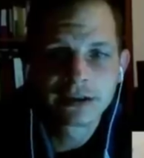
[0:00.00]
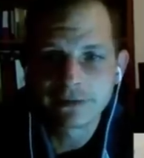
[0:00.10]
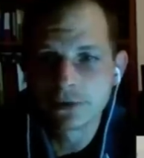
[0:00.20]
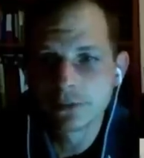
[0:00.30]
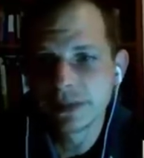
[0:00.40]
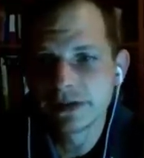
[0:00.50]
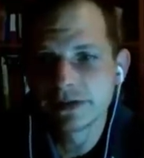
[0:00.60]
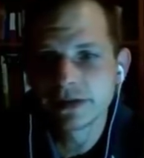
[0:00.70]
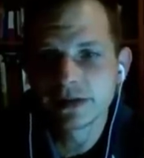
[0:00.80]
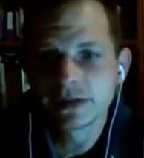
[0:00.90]
different
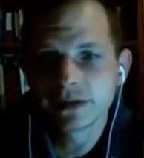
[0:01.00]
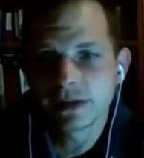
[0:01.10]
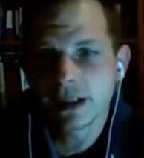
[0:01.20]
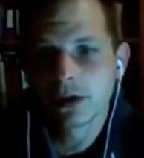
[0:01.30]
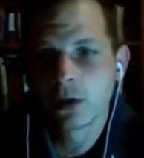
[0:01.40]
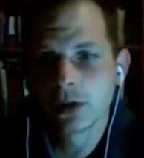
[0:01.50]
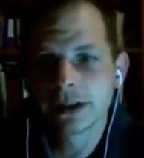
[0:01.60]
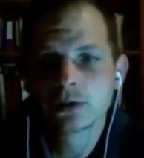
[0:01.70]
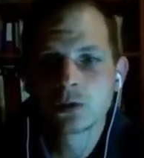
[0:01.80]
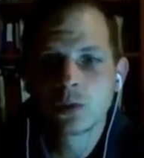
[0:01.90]
pieces
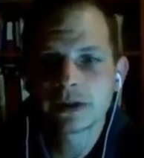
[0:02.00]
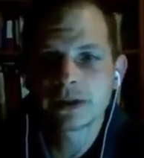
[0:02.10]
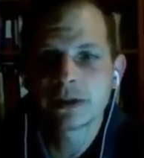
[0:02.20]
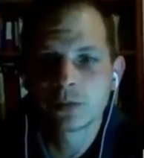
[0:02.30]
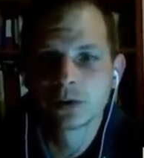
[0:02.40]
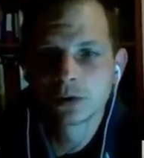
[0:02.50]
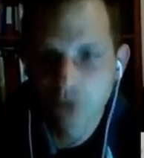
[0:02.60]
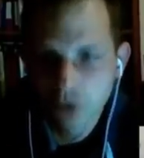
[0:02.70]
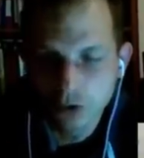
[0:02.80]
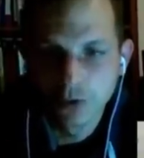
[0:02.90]
according to what they want
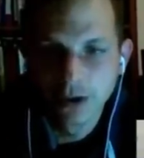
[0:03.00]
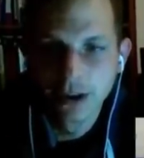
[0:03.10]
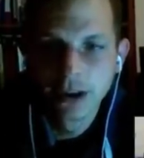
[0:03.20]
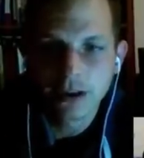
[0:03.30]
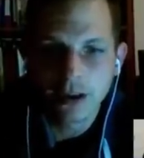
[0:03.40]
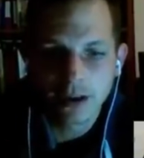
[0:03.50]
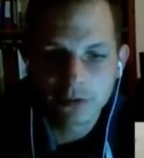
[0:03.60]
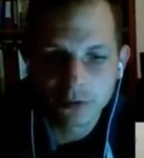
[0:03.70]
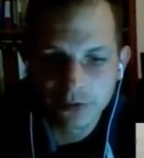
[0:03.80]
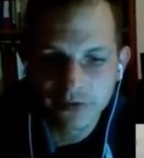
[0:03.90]
to do.
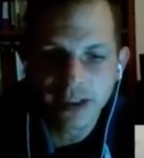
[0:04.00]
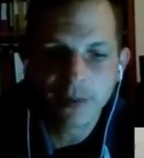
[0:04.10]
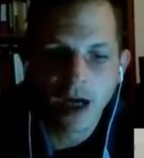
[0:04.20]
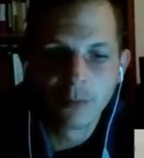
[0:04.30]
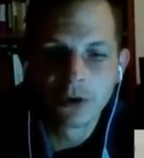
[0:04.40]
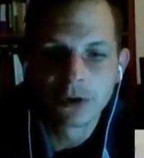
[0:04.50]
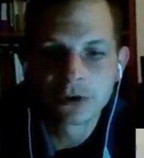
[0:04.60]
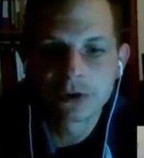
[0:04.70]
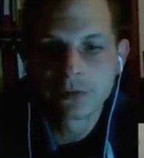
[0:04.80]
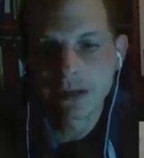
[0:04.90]
So the same armor,